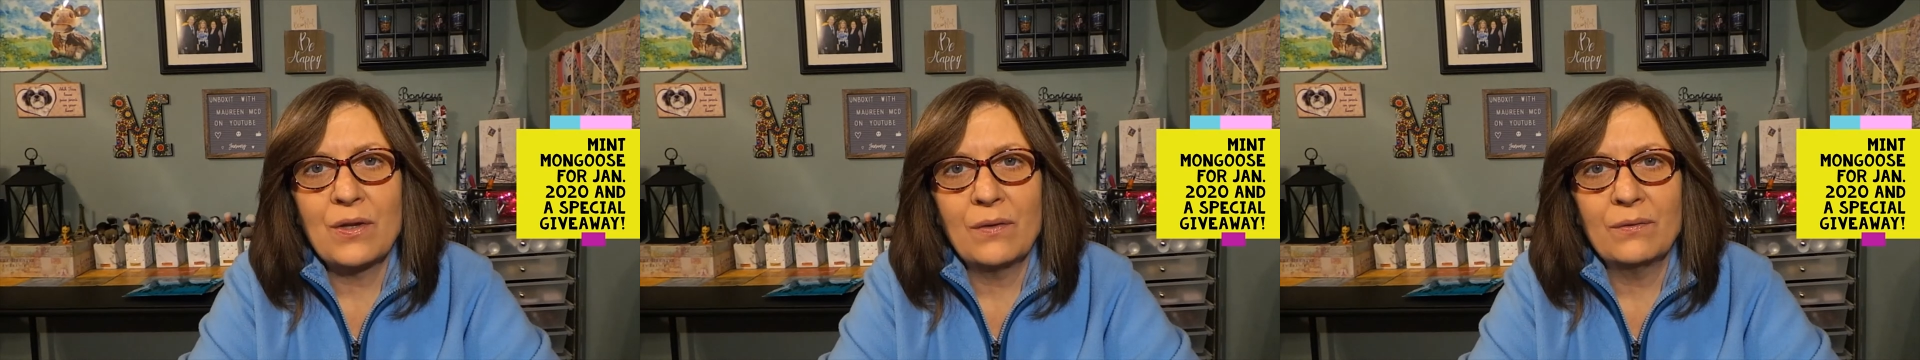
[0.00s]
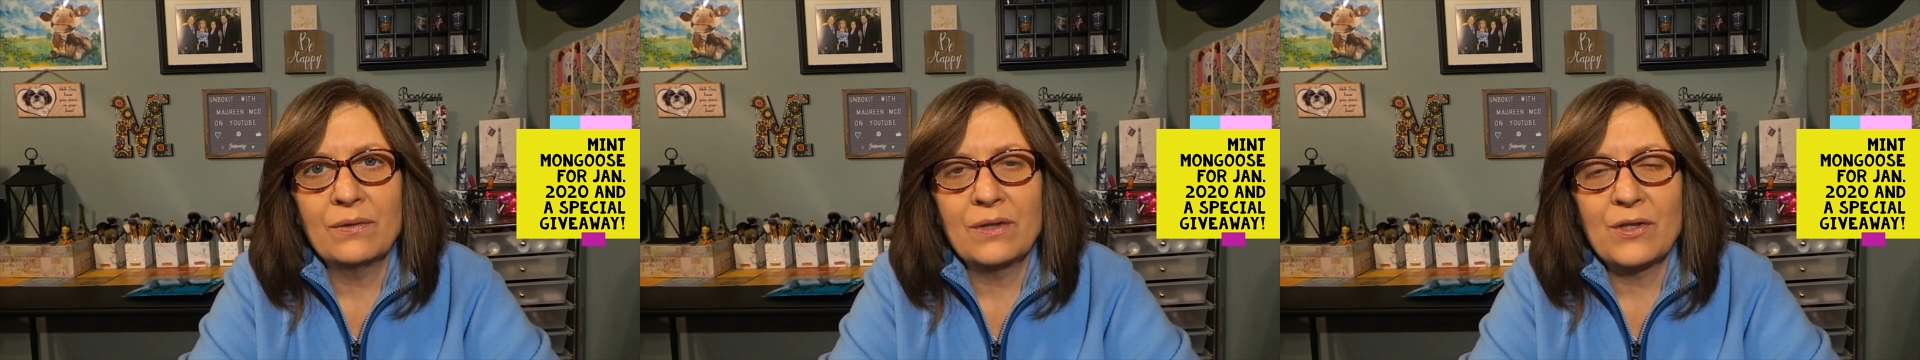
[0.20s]

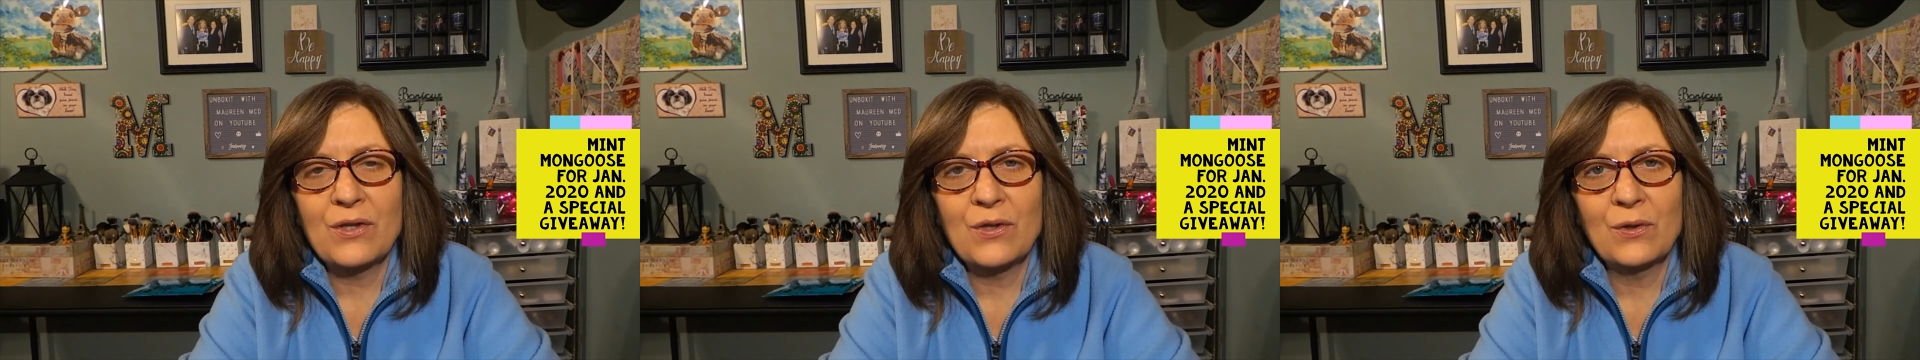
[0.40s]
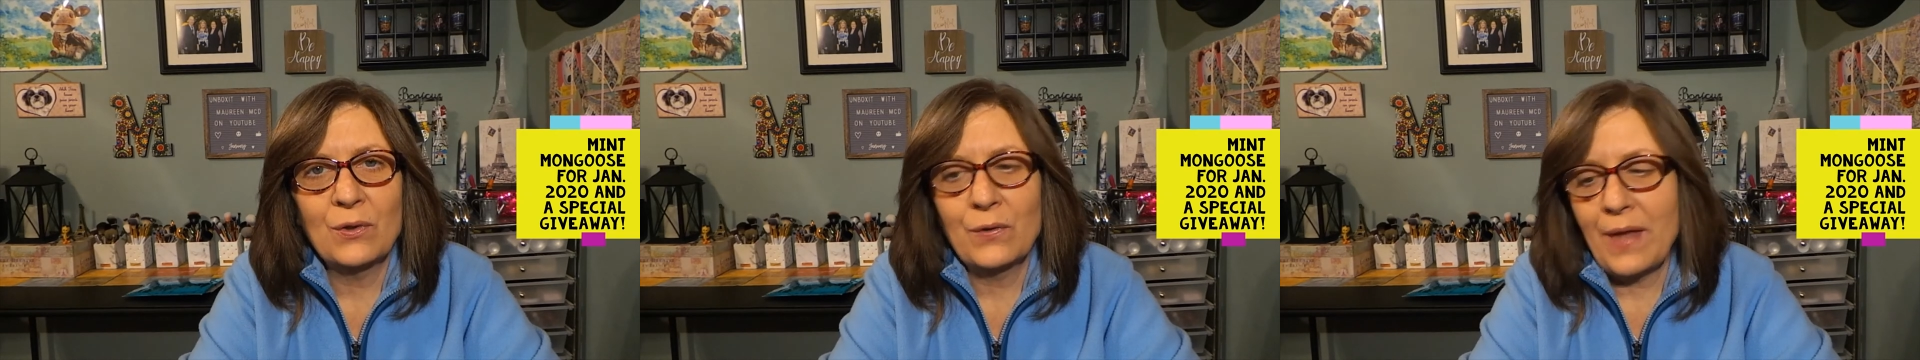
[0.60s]
the, the
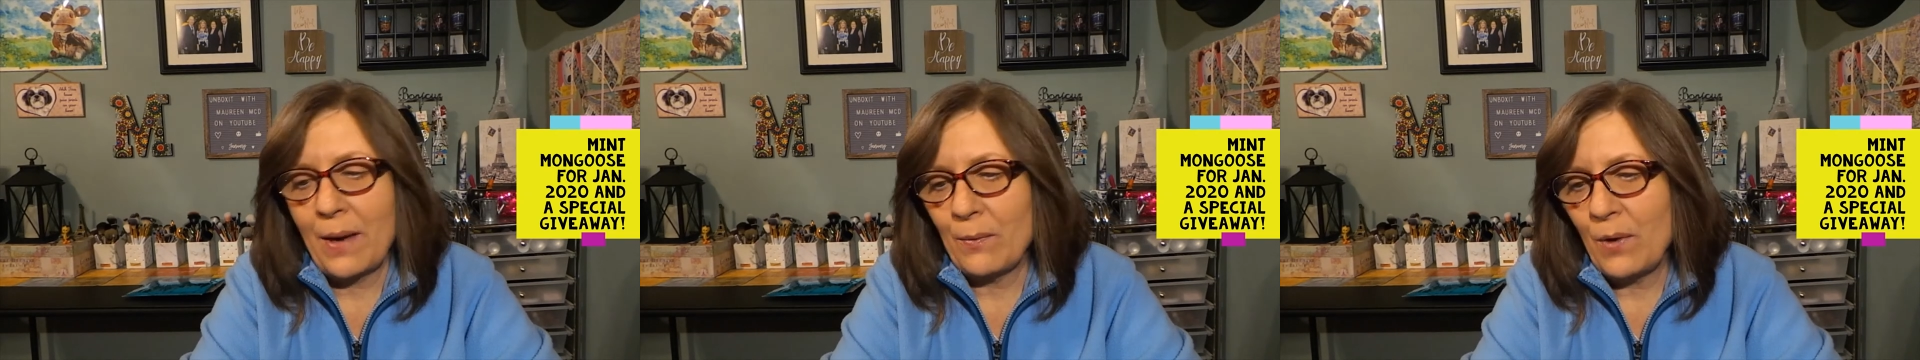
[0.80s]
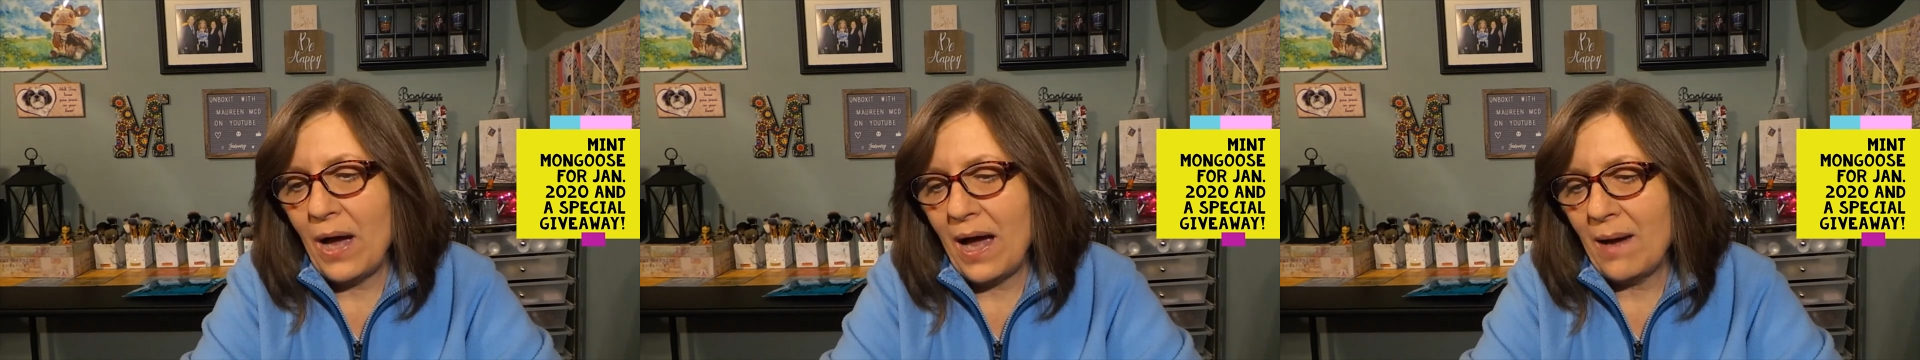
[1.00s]
sooner
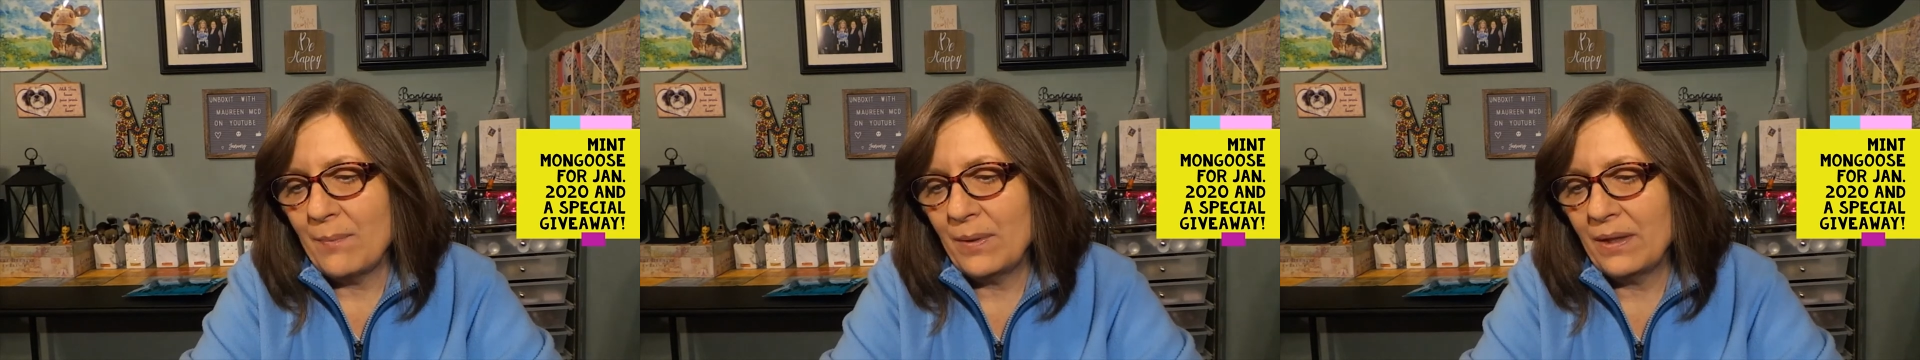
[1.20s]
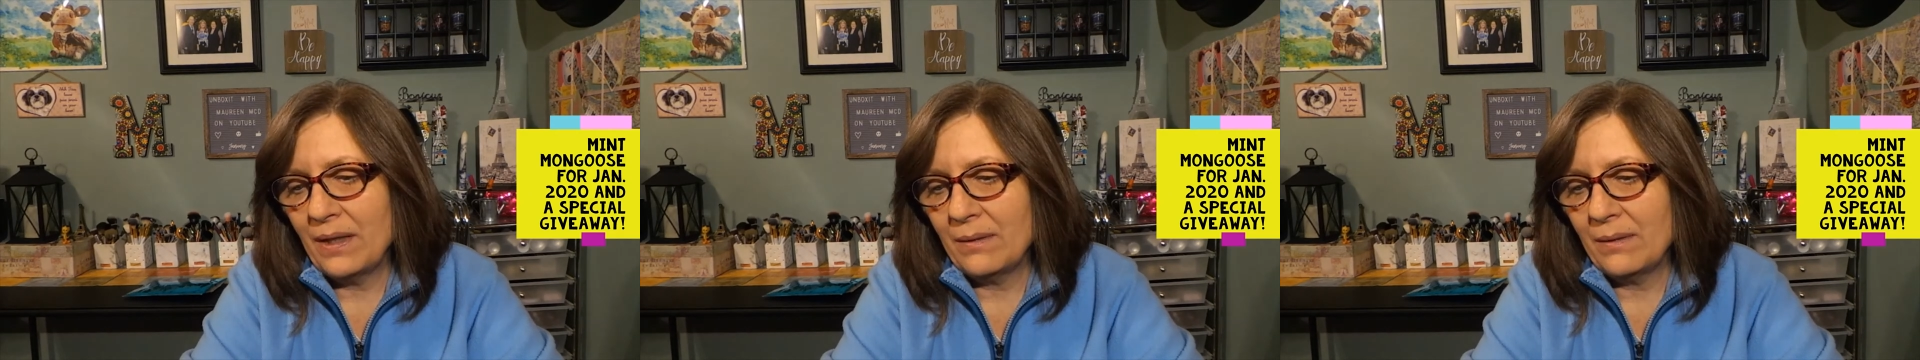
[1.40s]
that will happen.